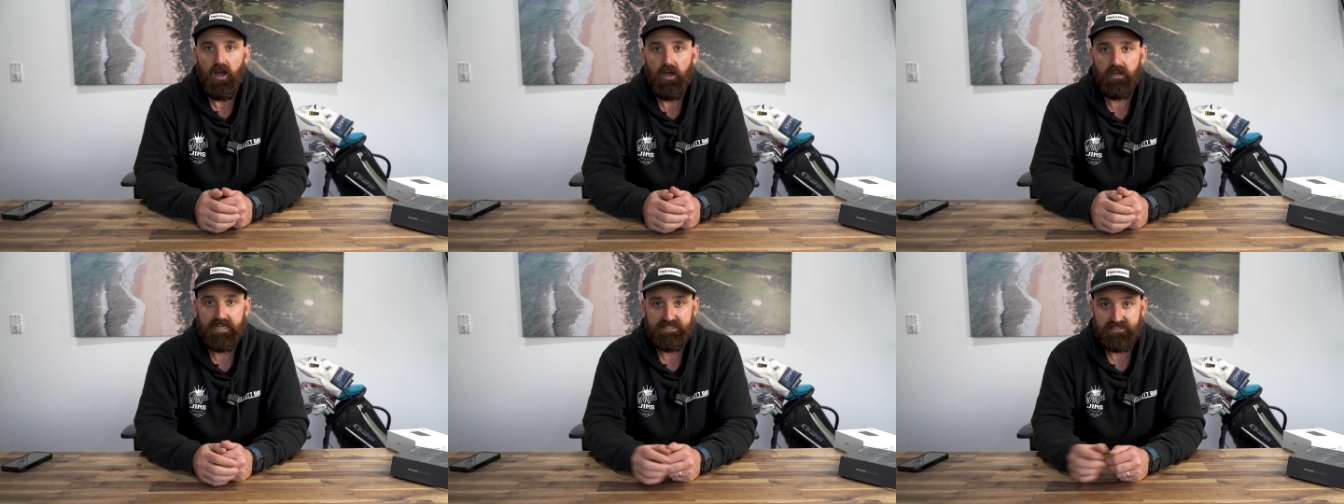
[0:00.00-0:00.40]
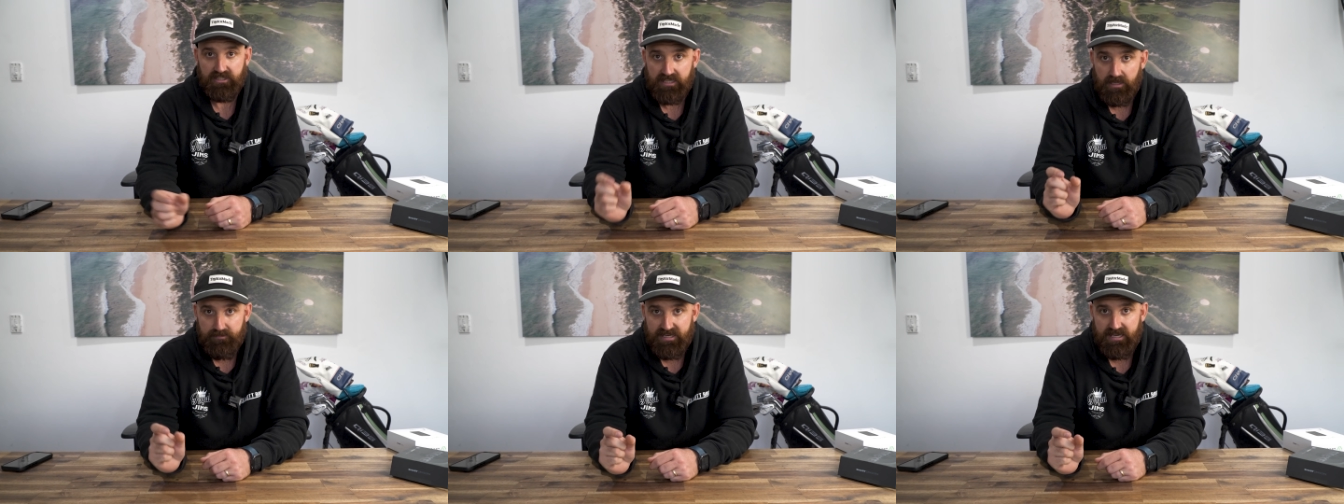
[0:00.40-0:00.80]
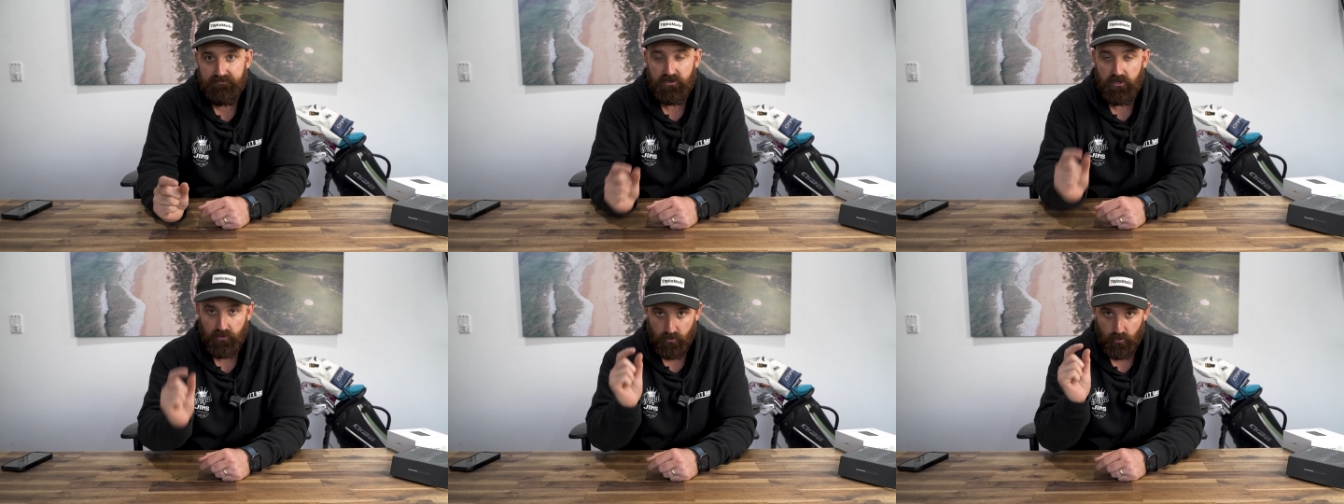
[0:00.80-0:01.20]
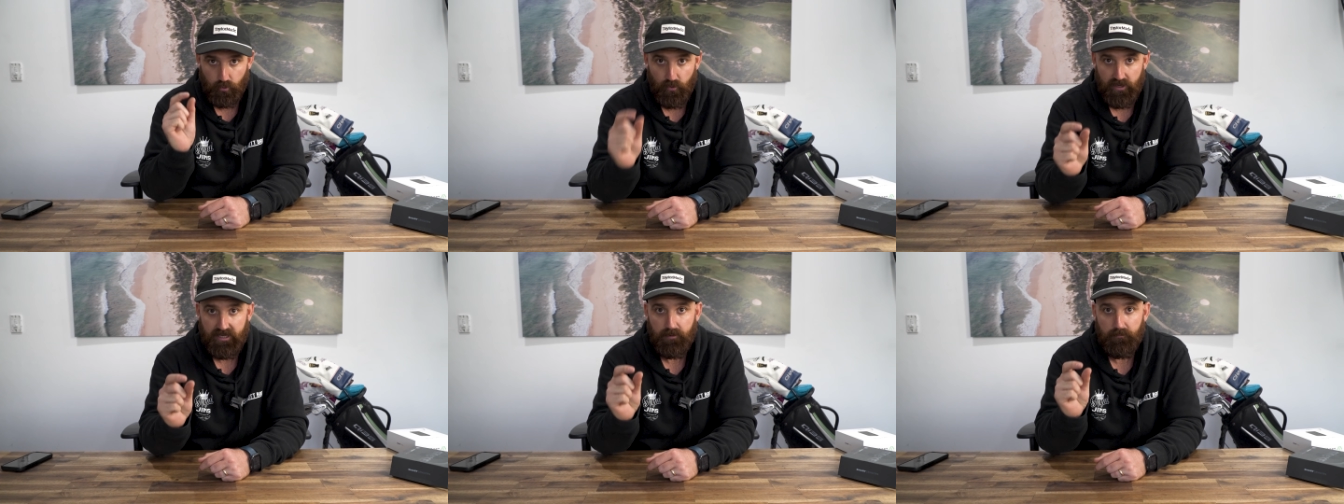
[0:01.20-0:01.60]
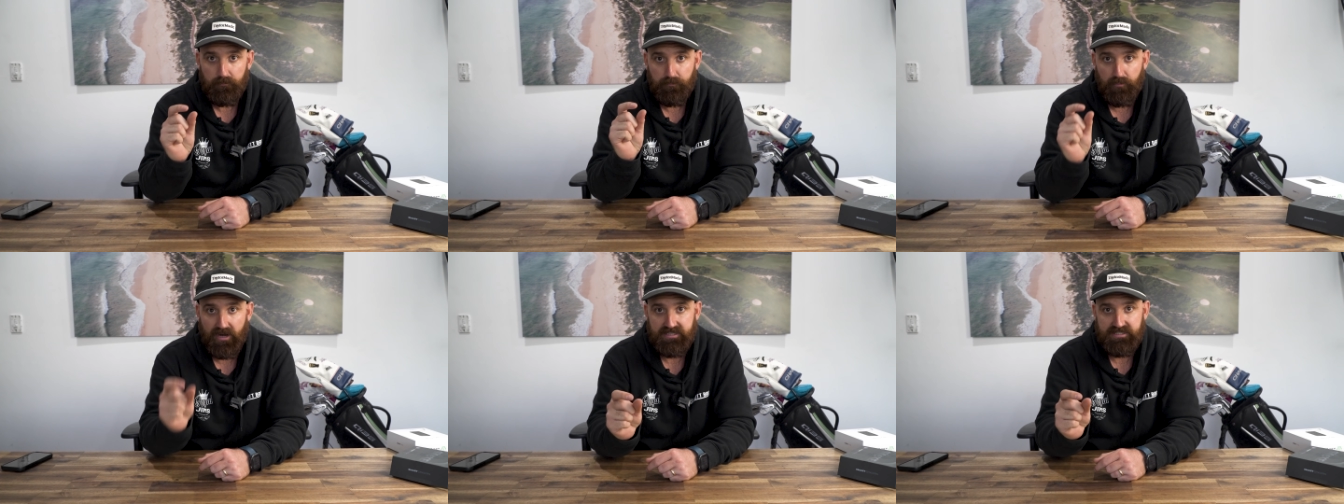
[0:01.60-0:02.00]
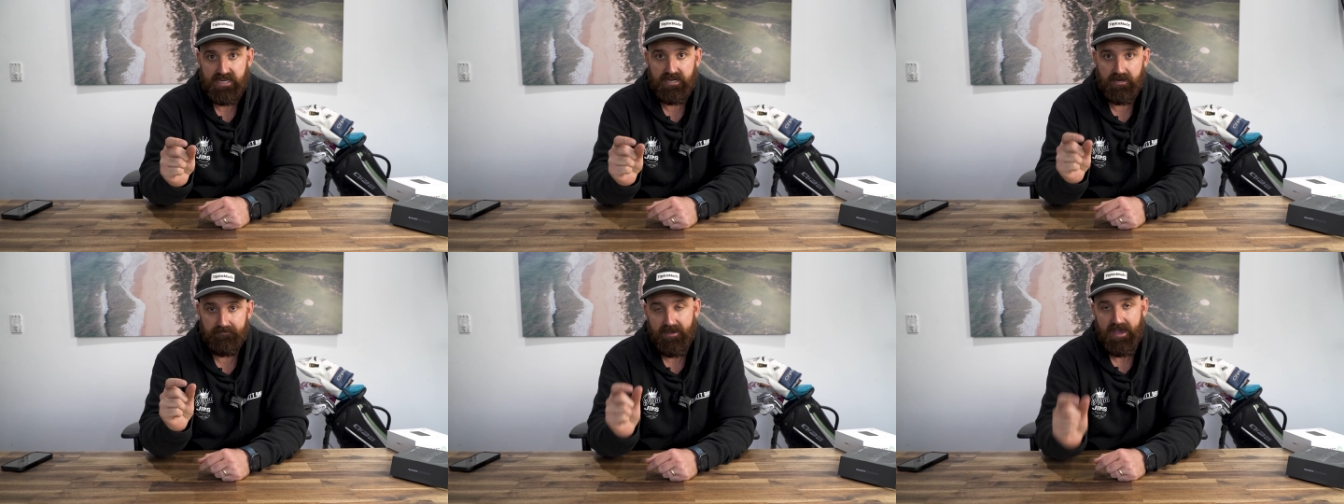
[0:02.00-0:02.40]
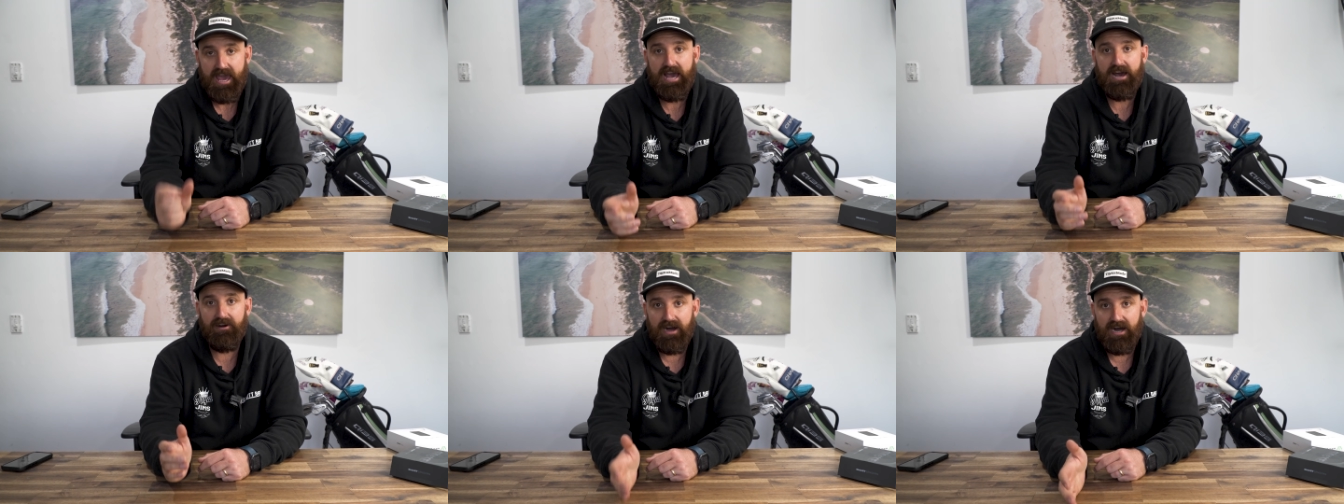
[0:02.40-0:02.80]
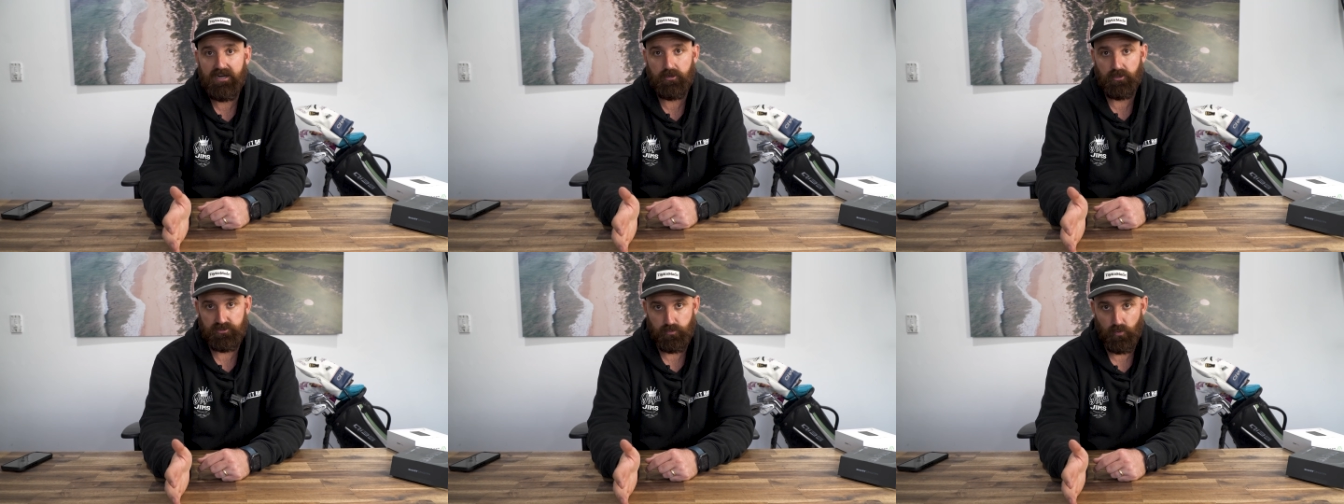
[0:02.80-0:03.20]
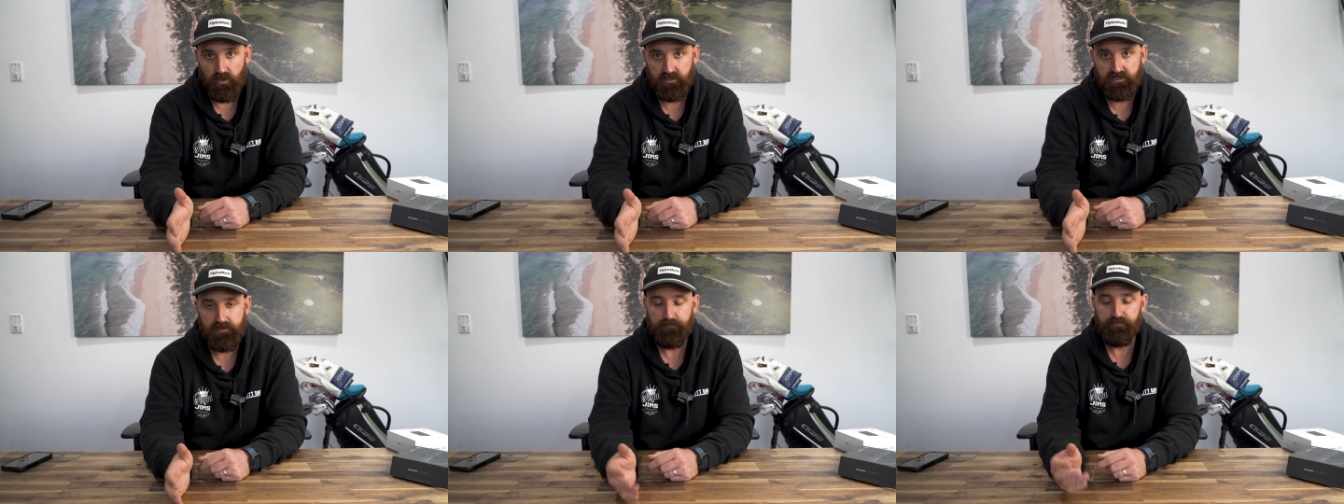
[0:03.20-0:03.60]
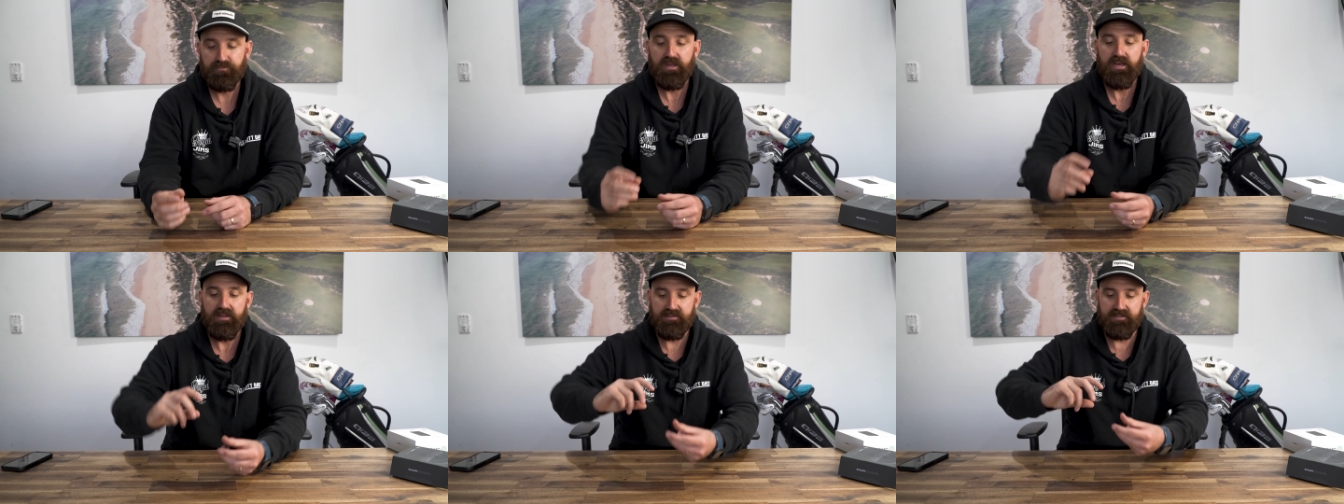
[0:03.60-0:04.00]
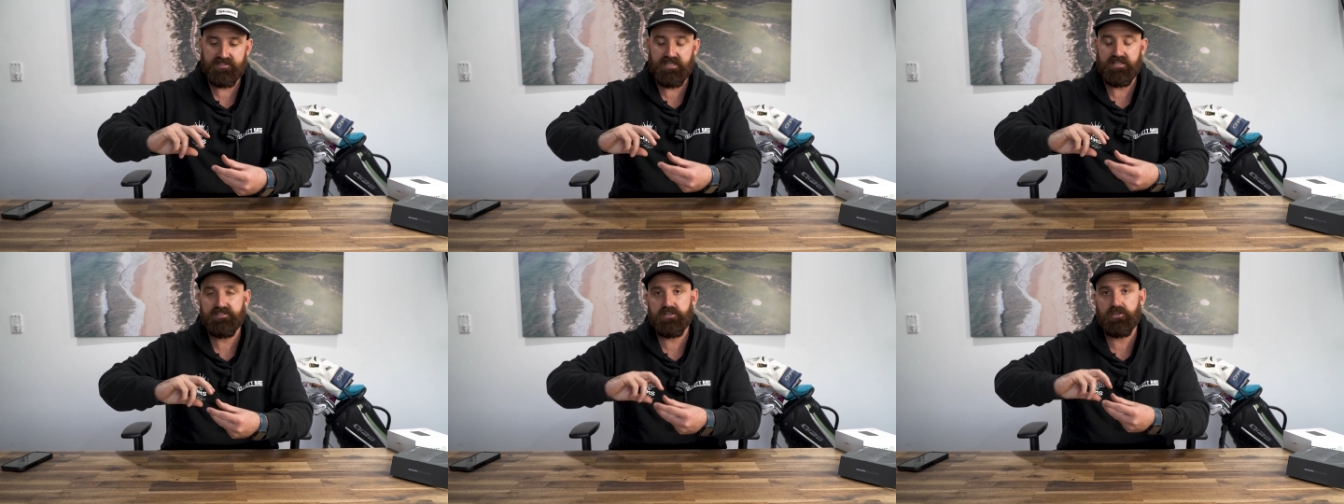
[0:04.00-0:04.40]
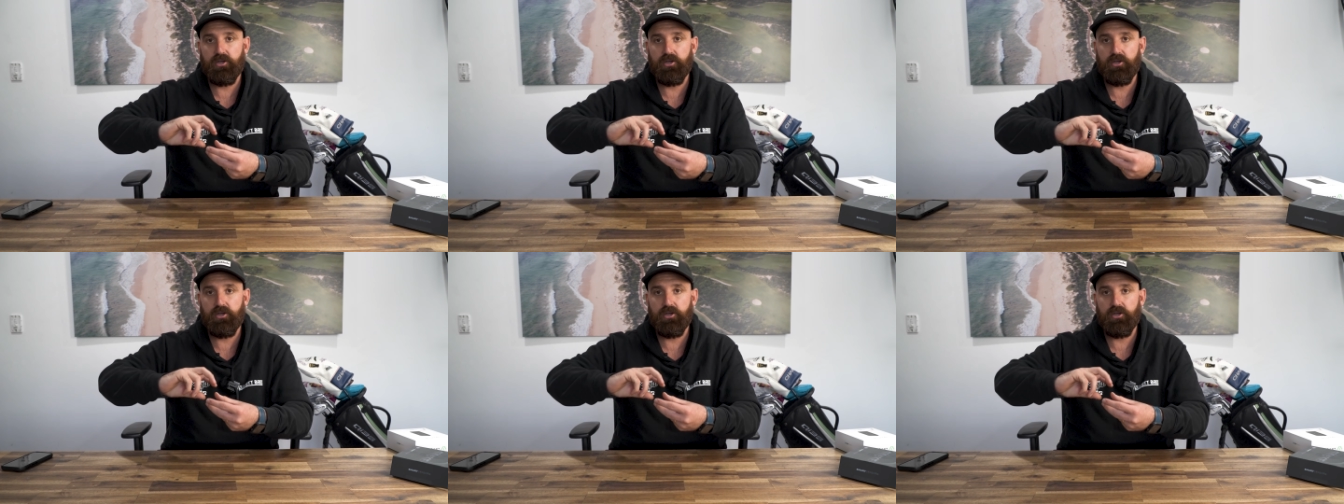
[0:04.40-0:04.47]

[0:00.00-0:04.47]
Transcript: Okay, so let me give you a quick breakdown of how Arccos works. The sensor